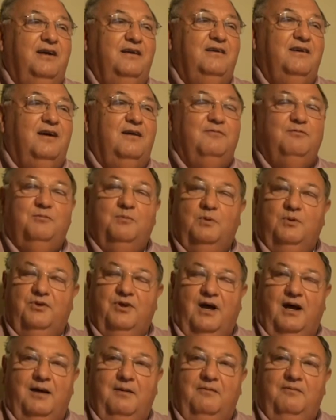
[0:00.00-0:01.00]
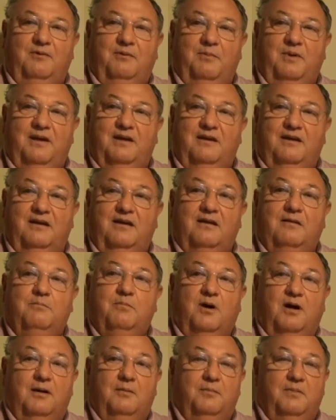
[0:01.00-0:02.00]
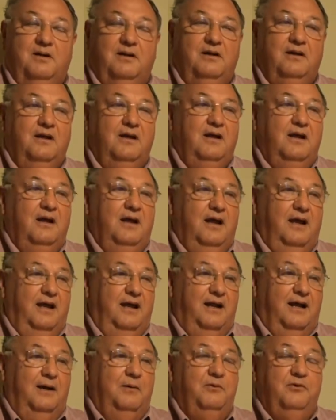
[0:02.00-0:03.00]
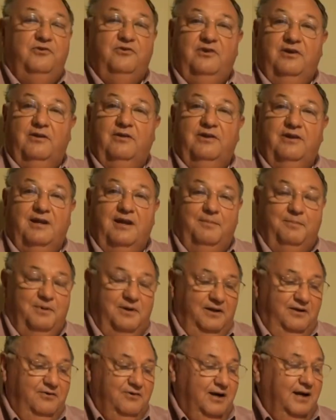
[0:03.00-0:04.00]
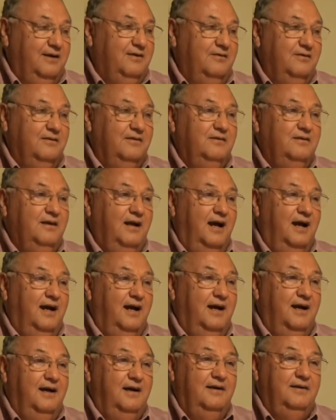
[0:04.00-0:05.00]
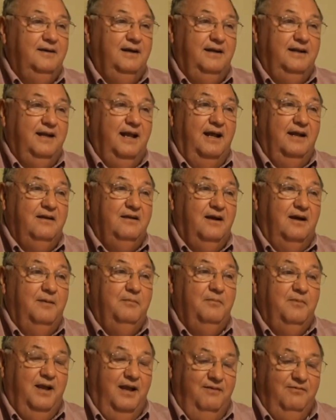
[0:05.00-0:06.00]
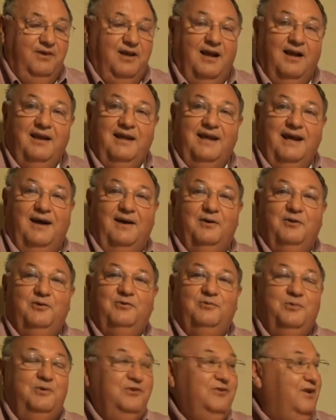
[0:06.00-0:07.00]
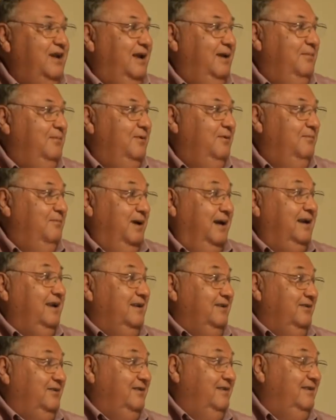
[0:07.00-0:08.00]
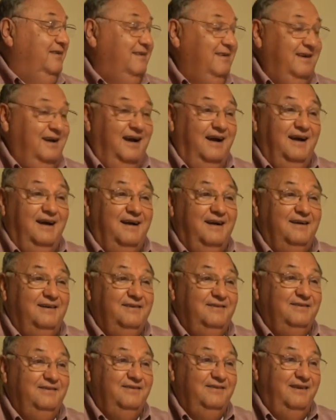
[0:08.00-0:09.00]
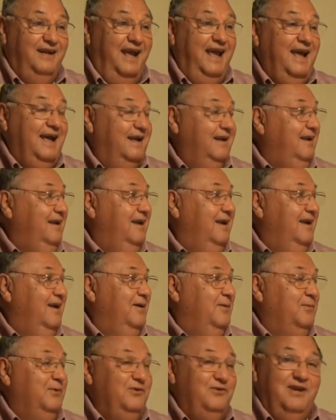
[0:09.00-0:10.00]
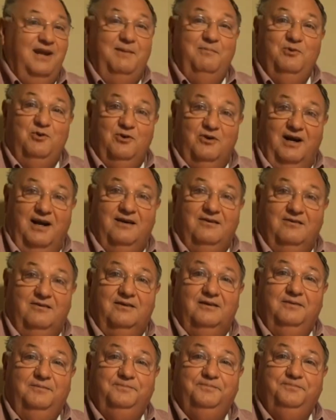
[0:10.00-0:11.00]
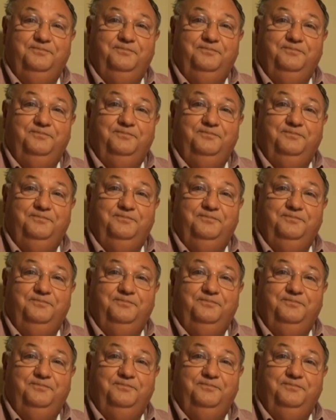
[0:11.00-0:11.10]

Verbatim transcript: uncomfortable time to be in the department. And I was still the deputy director uh, at that time. Dave Kelleyhouse was named, Becky's uh, dad, was named director.